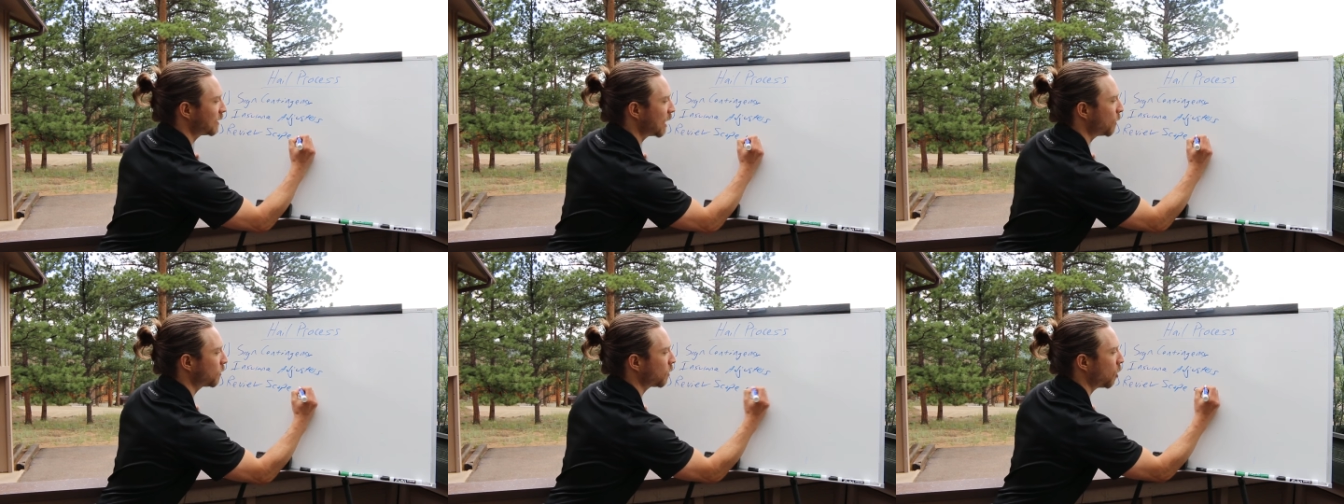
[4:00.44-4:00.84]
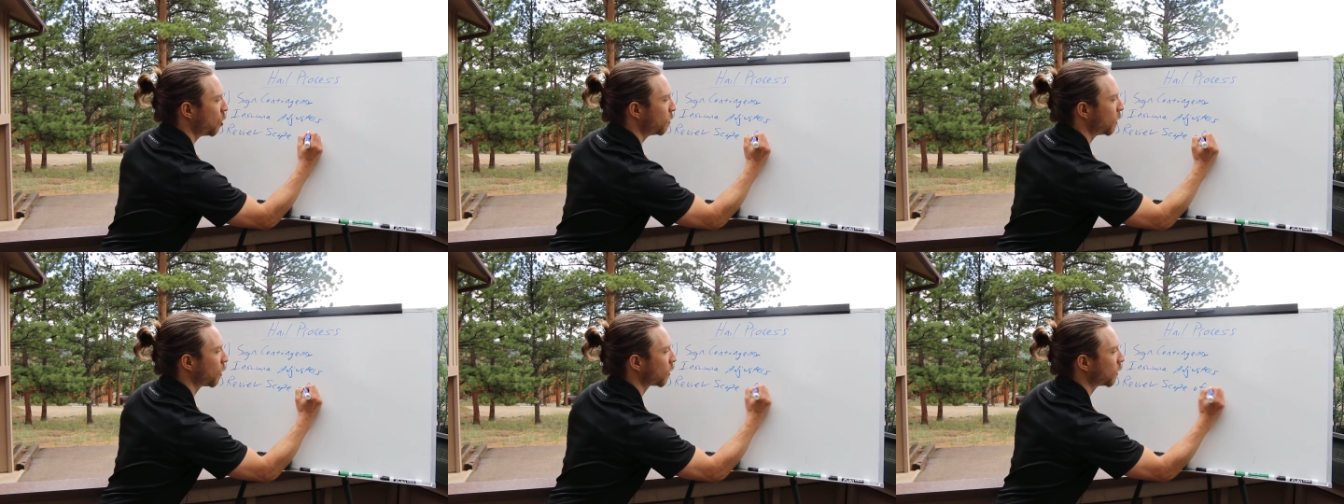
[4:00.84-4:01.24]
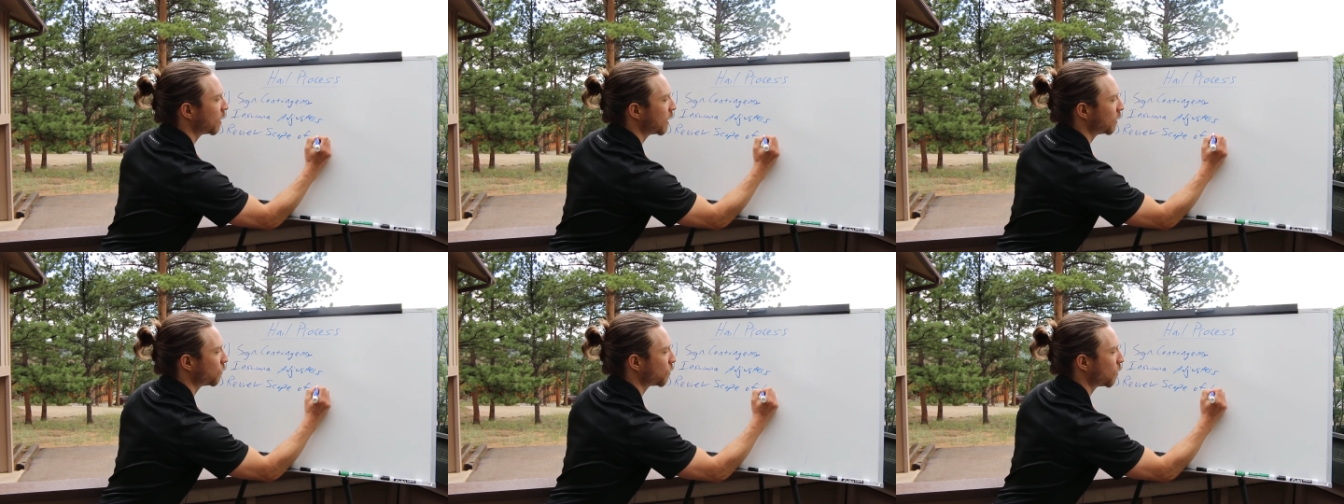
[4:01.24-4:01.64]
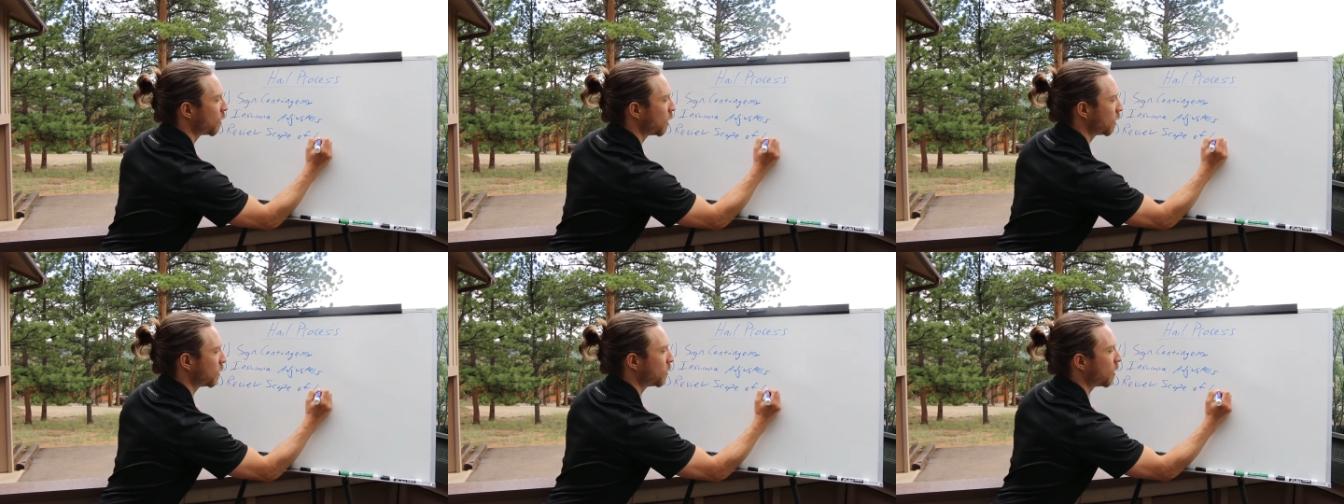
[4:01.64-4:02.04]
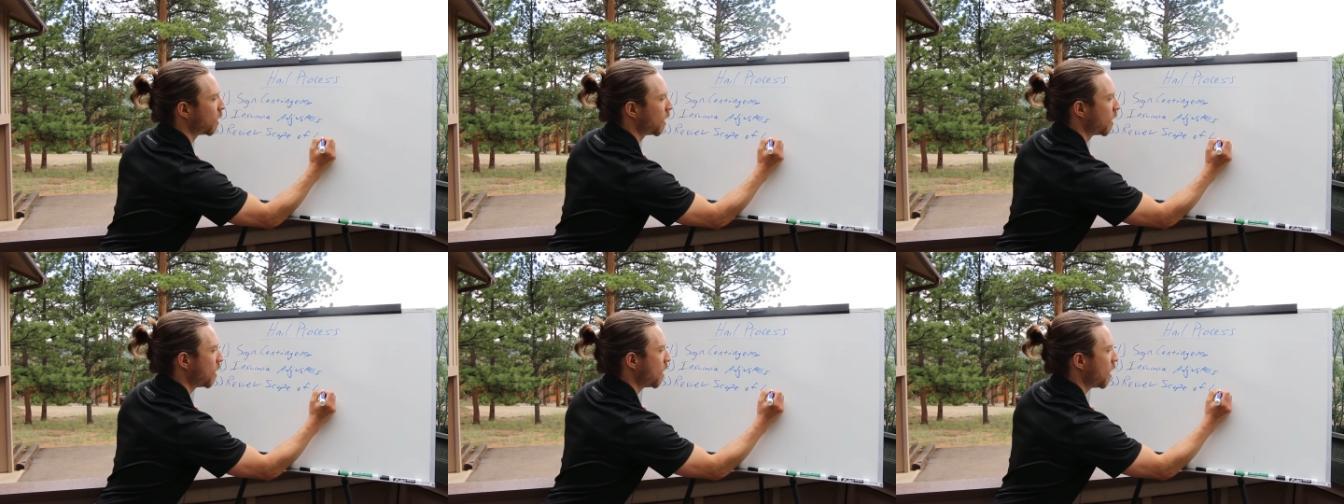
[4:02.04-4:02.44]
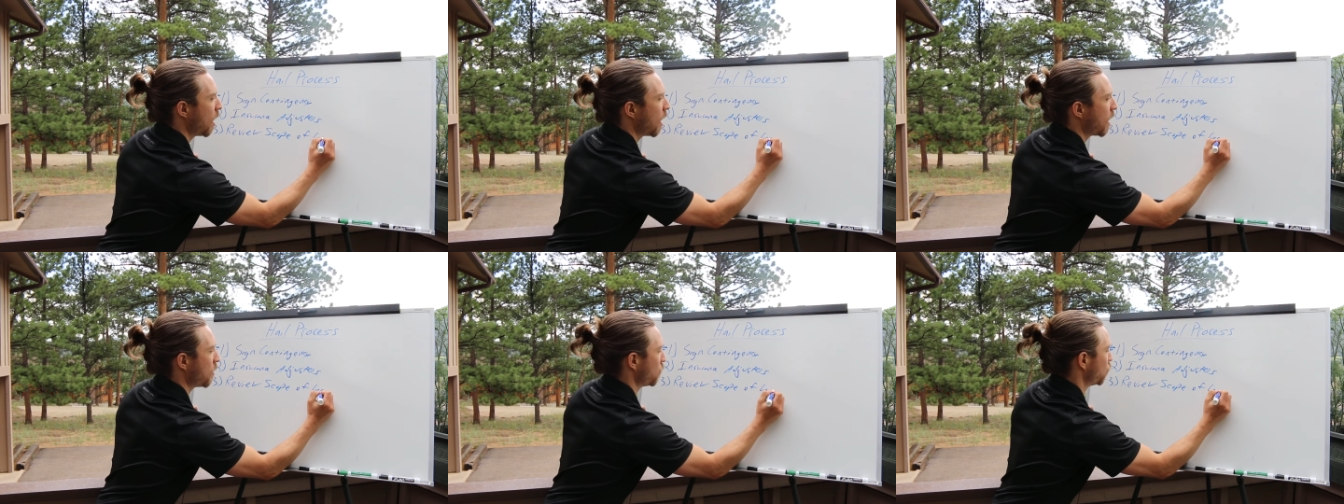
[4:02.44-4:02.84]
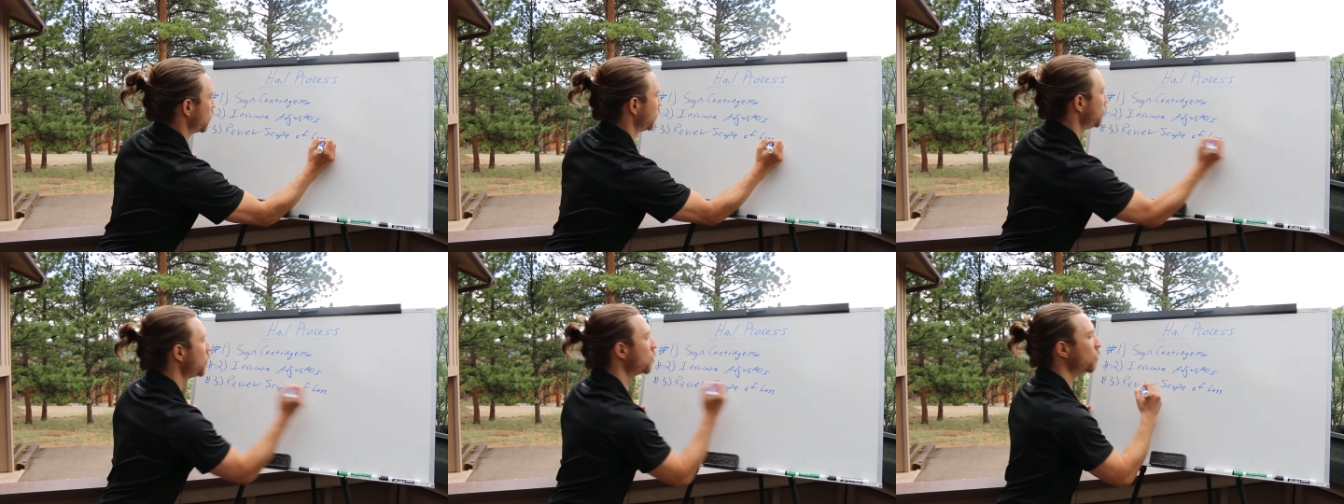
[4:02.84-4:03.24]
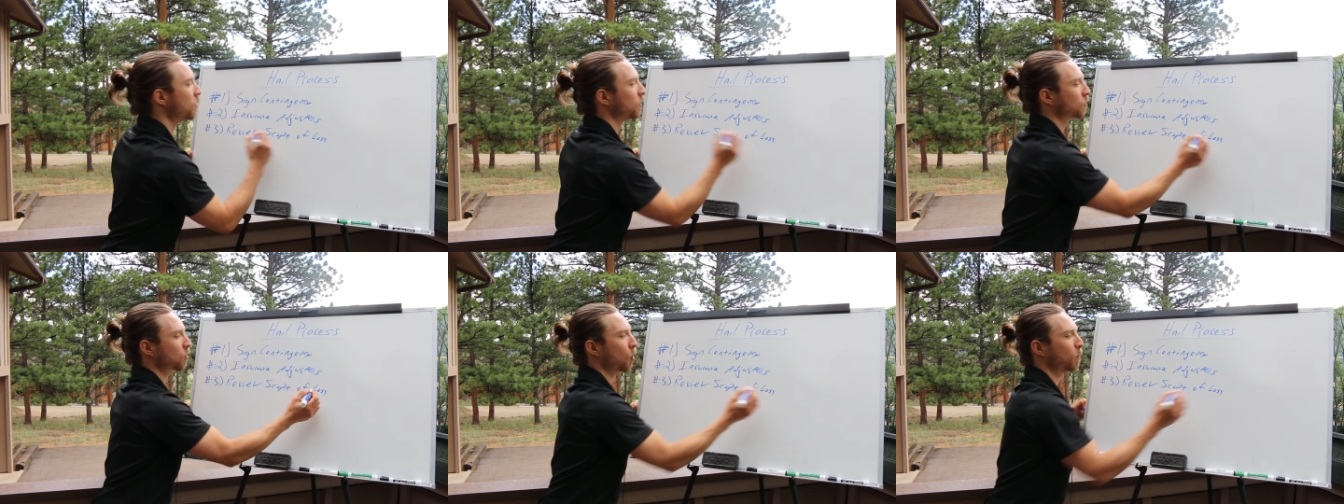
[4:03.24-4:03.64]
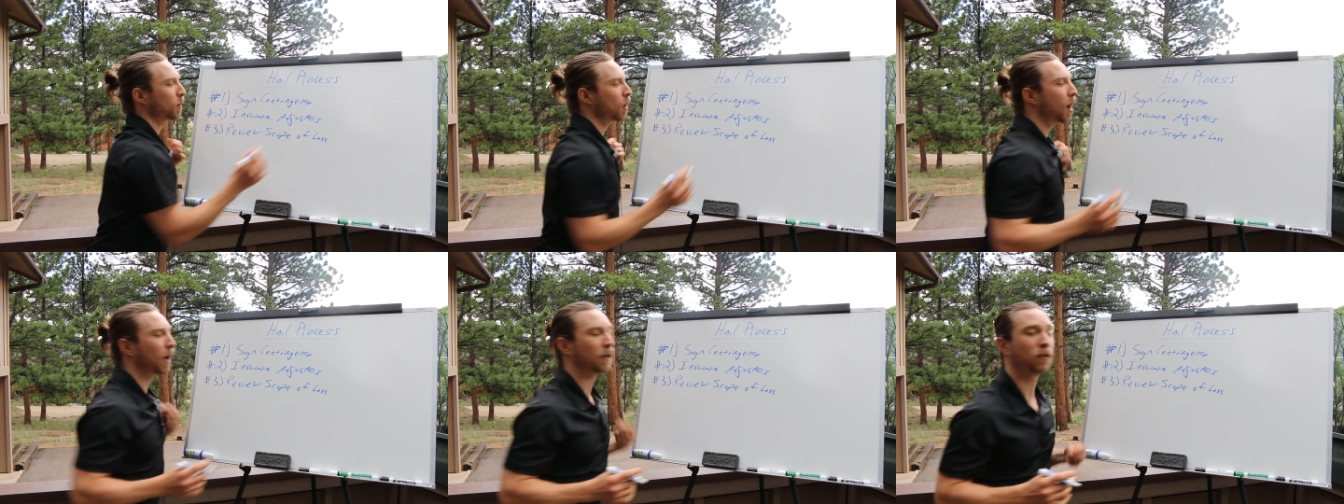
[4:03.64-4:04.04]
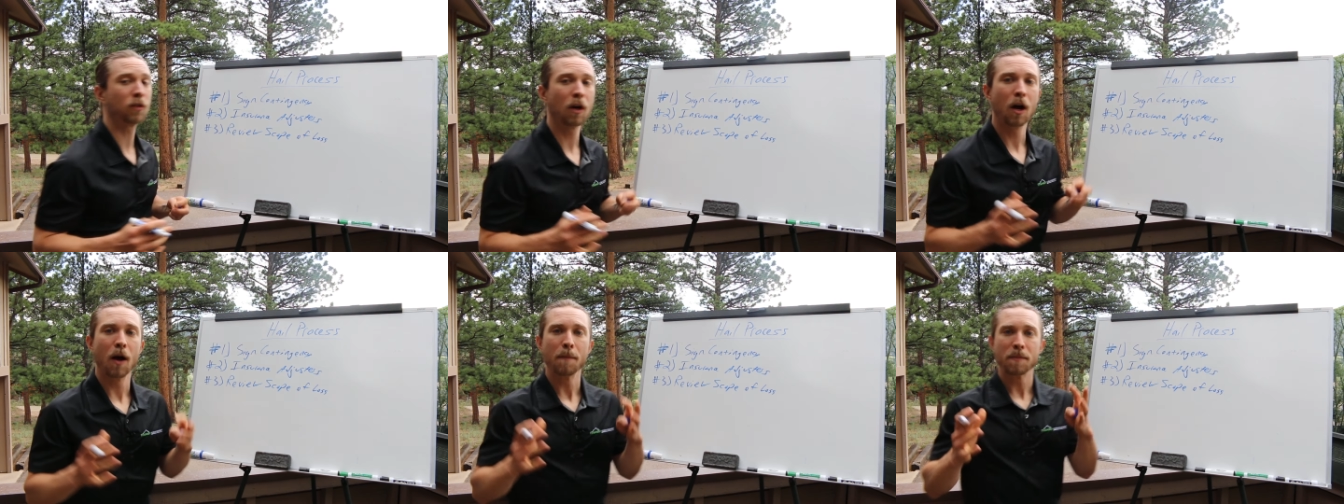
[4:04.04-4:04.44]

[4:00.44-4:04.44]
down with the homeowner and review the scope of loss.